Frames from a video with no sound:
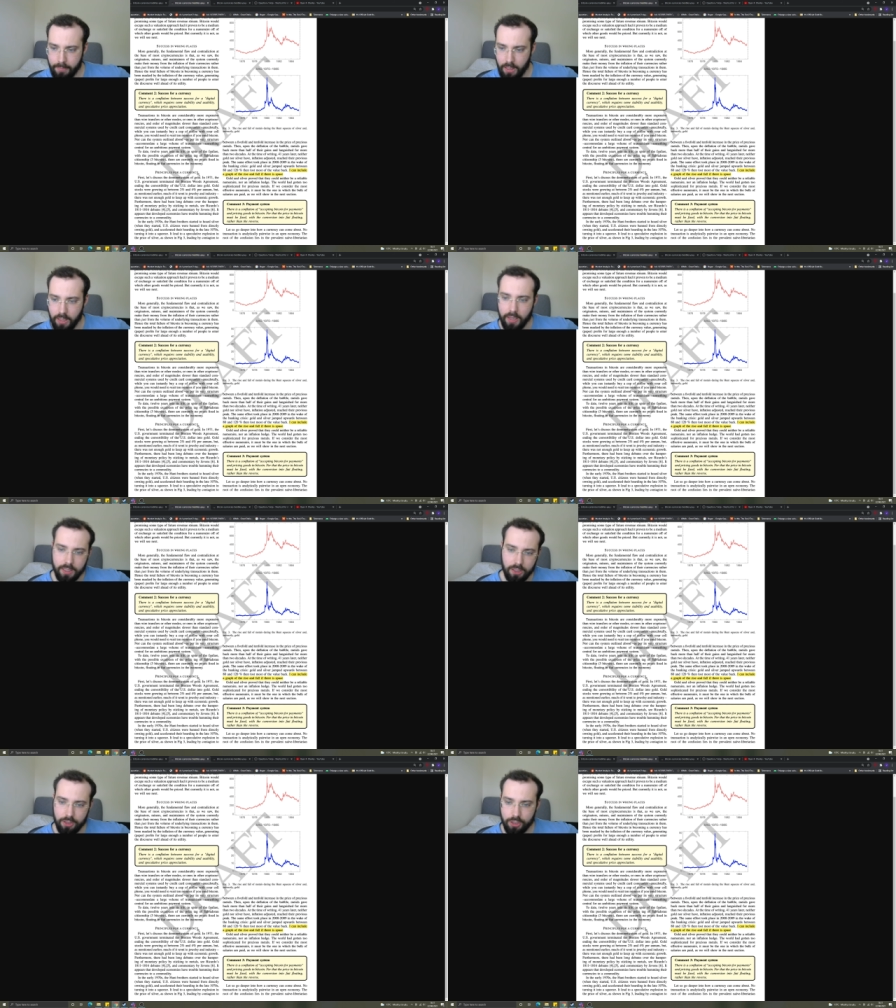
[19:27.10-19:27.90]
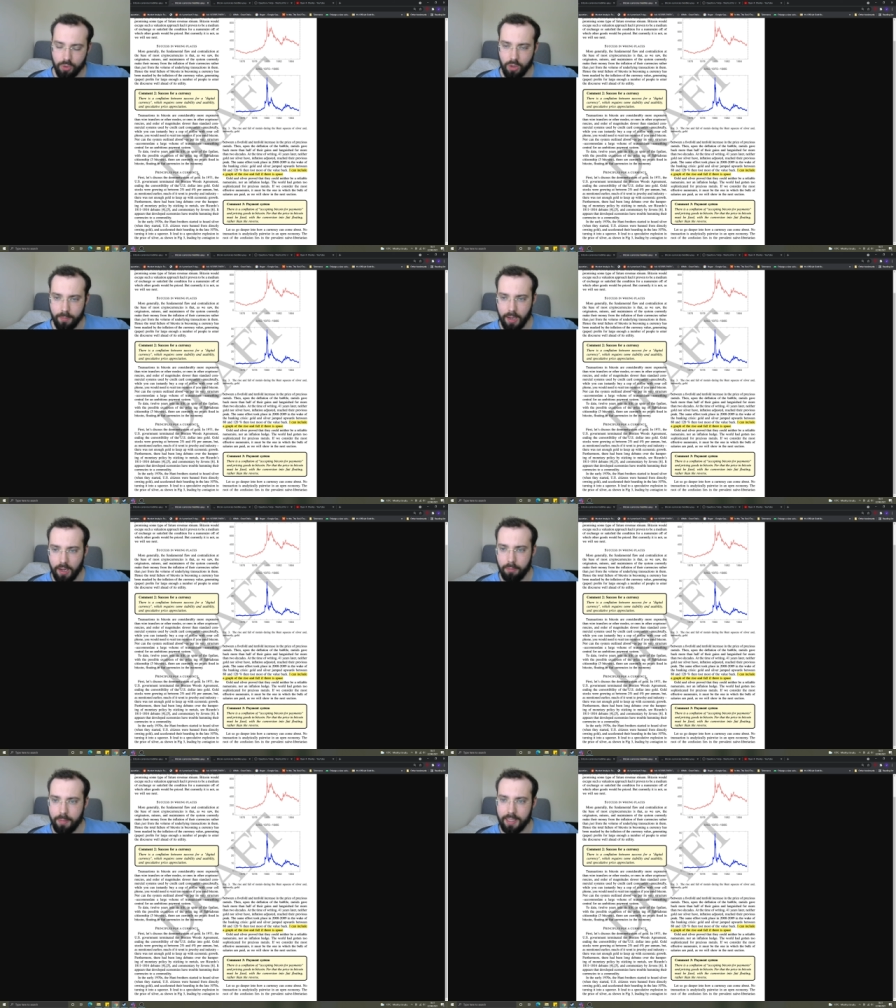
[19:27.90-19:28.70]
Yeah, so just talking about
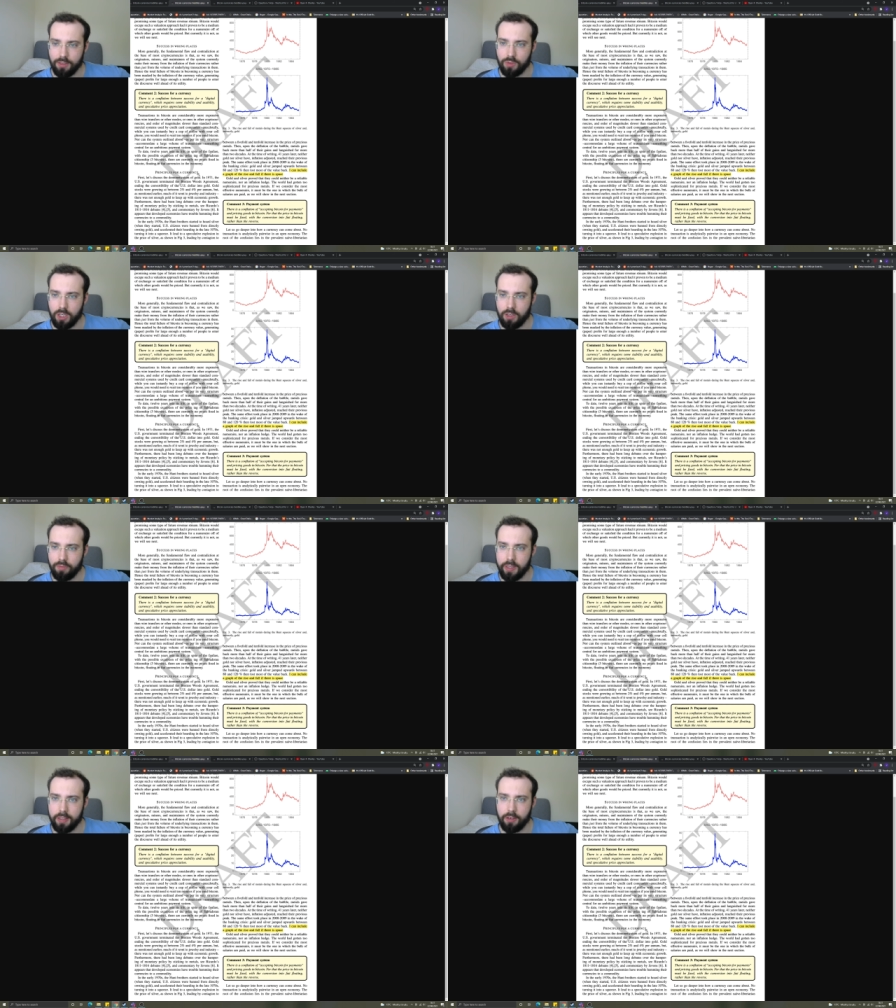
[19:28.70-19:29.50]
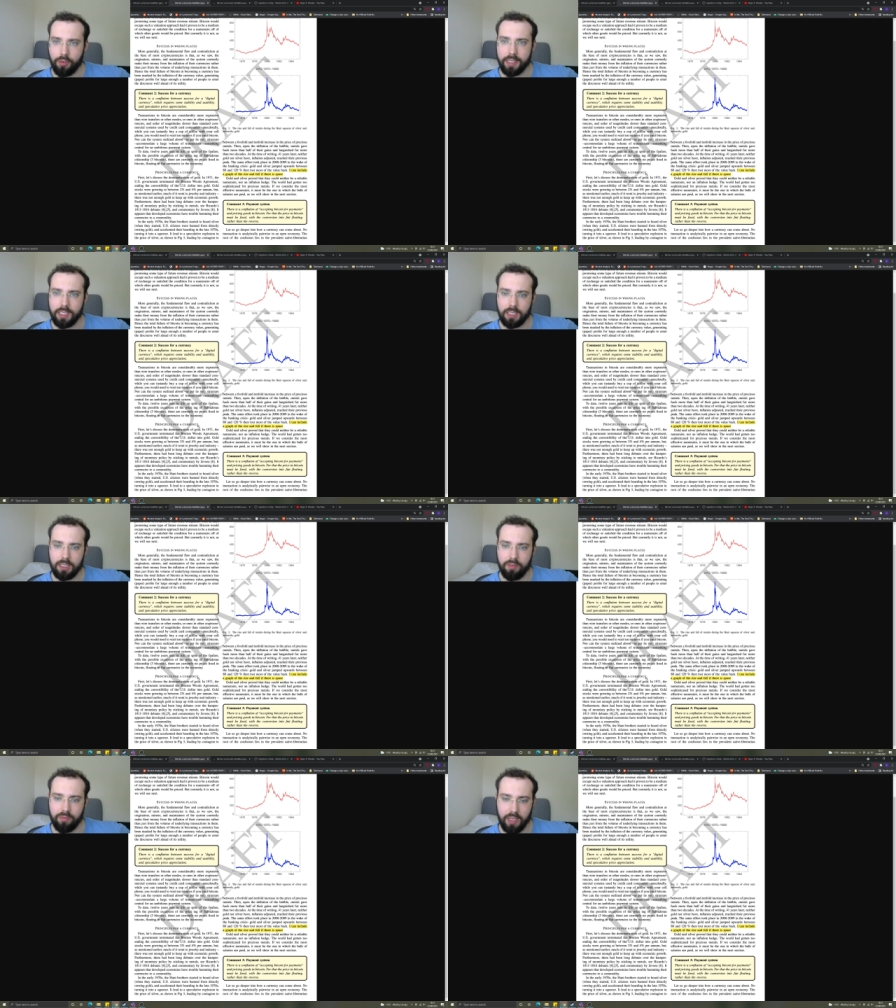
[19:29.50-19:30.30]
how metals aren't really the greatest
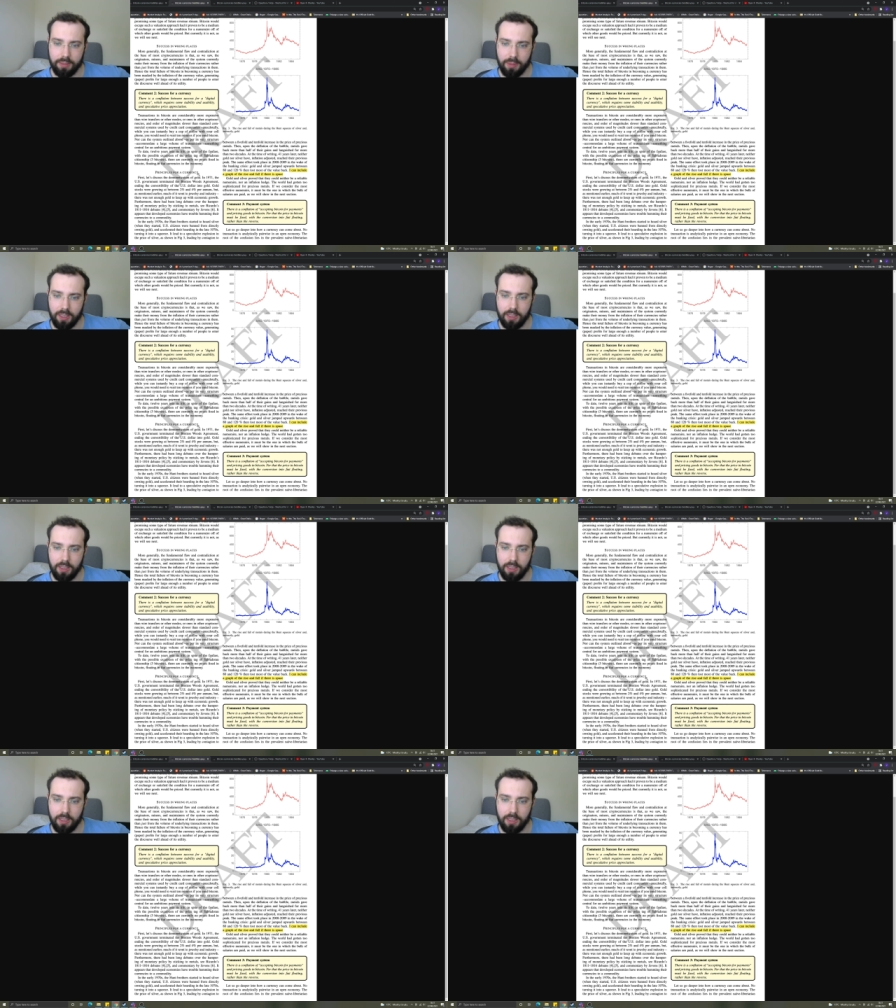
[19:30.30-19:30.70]
investment.